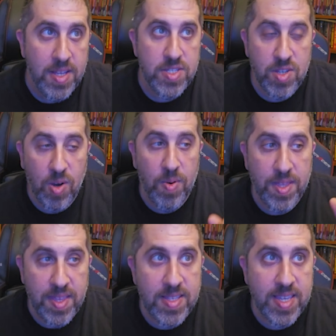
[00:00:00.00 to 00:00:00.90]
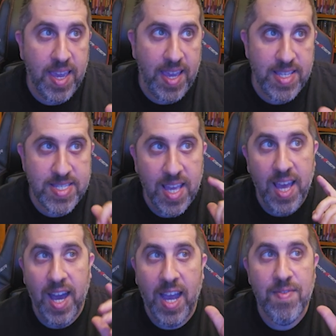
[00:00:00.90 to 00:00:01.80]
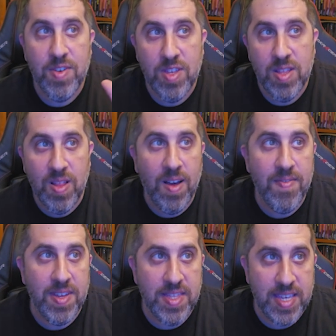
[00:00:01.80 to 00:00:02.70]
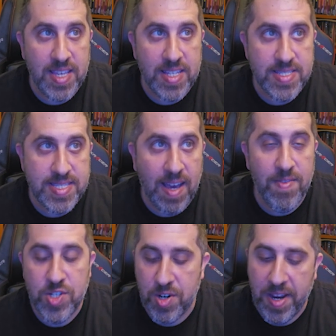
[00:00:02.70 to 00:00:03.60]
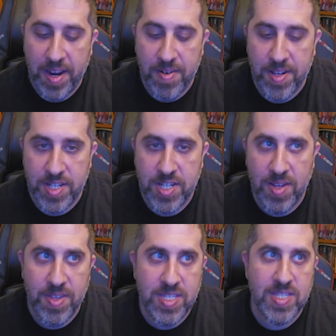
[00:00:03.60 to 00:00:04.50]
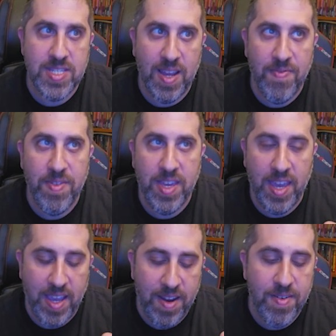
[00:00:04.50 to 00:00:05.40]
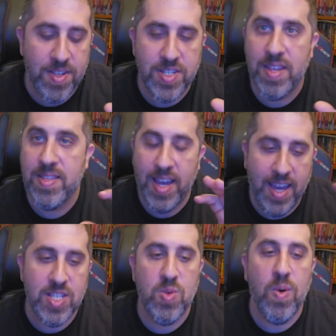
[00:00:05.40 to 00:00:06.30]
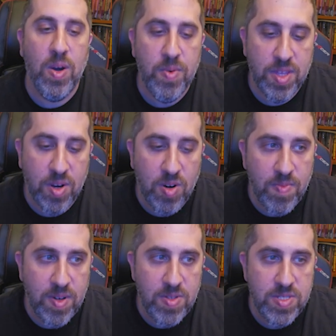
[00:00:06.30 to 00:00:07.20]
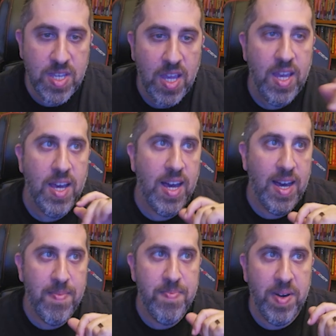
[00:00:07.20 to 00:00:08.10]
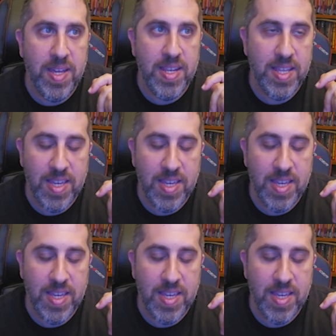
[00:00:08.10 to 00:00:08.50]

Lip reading: So in this case, I really love the salvager heritage. Now, this is definitely a heritage that ties well with kobolds, but